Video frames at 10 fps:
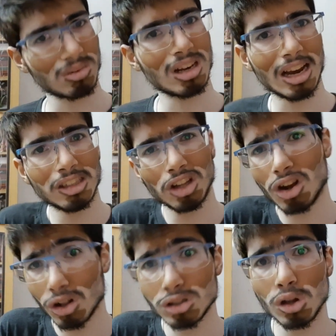let the
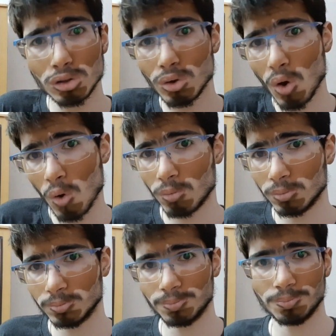girls also go.
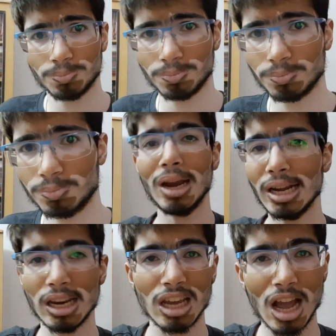
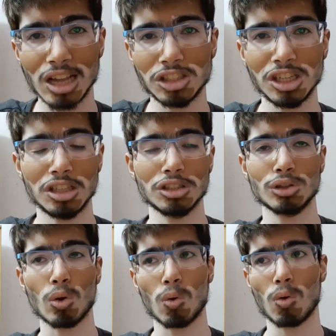Maintaining hygiene.
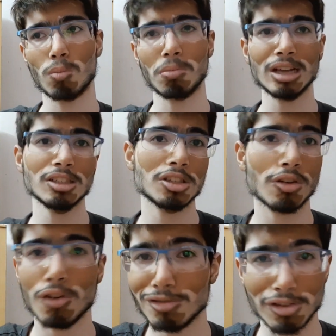So my
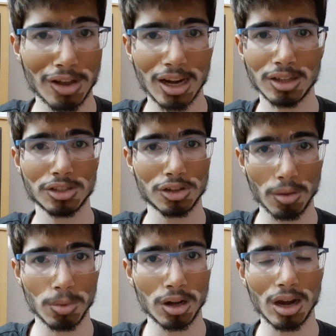sister was very
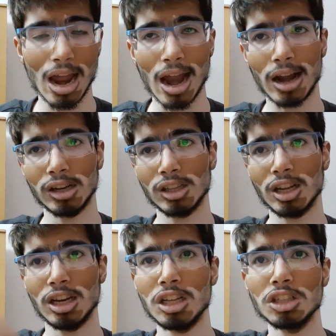stubborn, and the
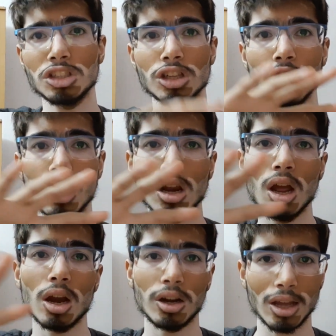initial
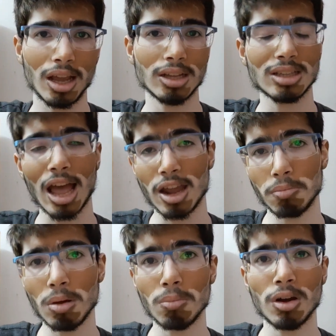days, I
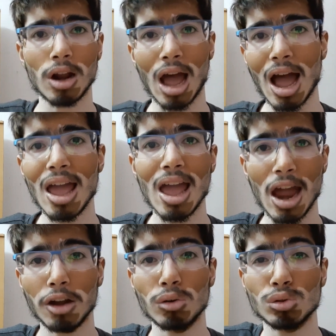remember I
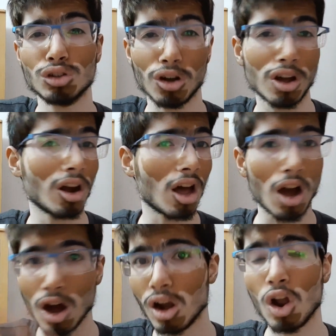had to struggle
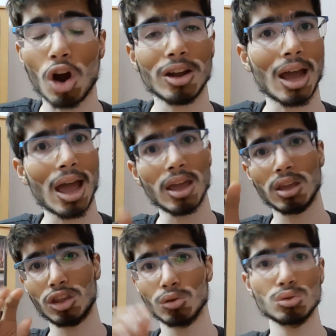a lot.
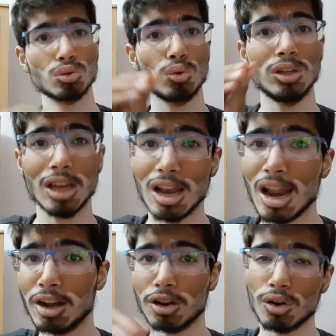I used to yell
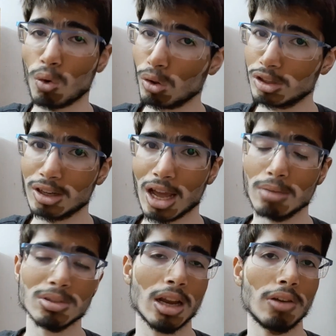at her all the
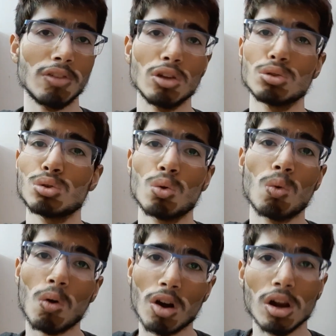times, and we used to
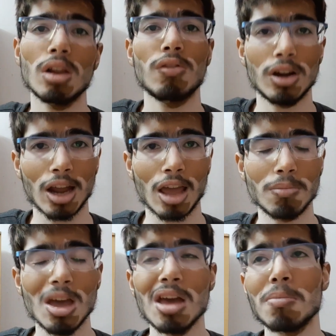quarrel every
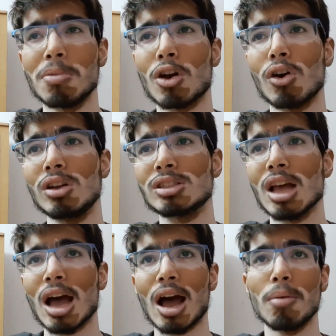time, because
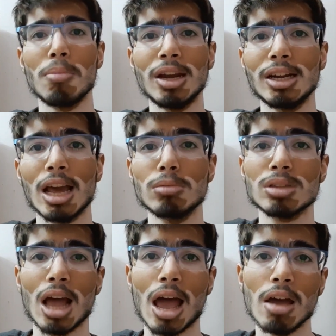many
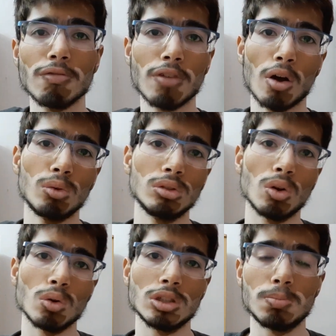times I have found
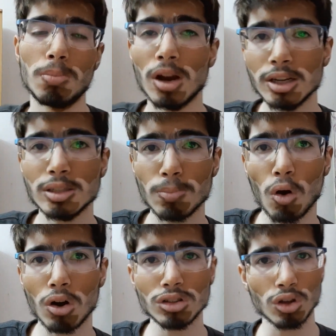those blood
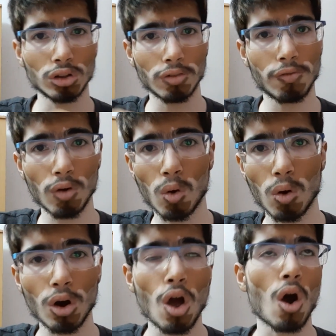spots on the
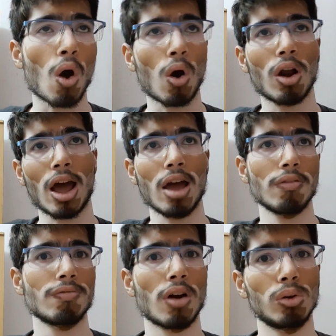floor, or I
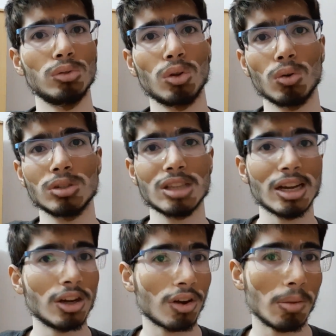have found those
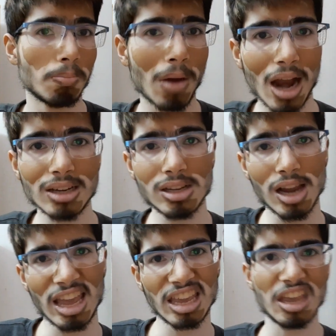sanitary pads
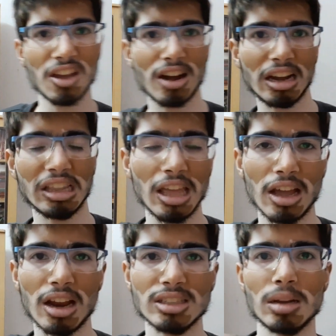lying here and
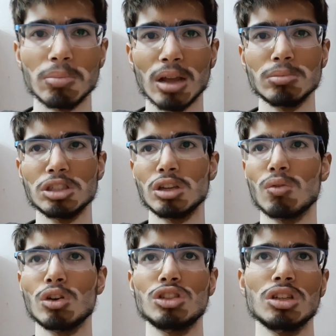there. Sometimes she
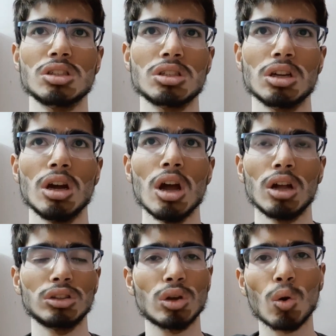would just
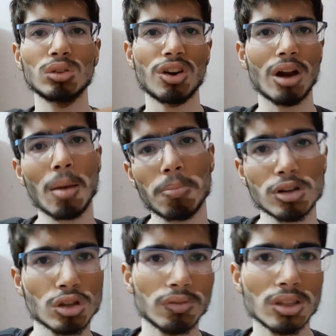throw the
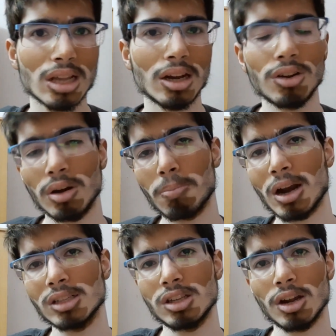wrappers of the sanitary
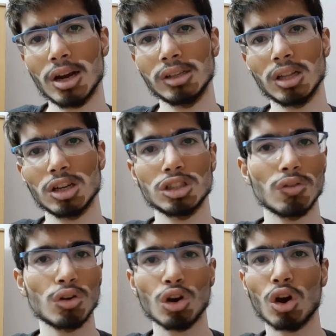pads here and there. She
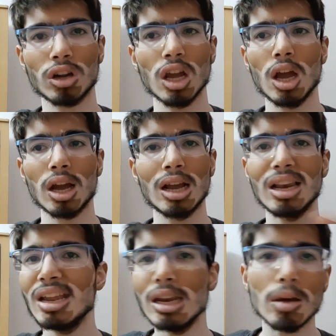would not
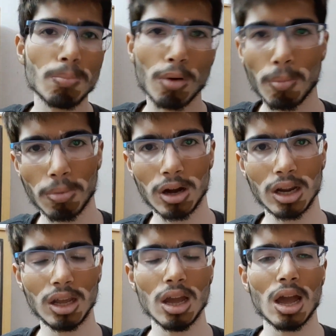clean up
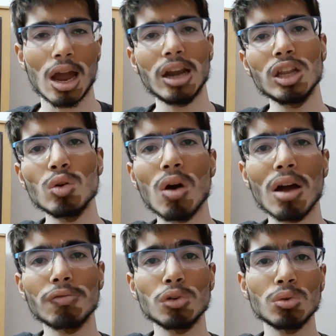properly, and you
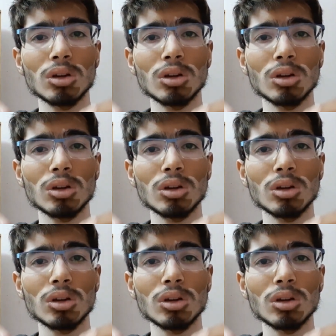have to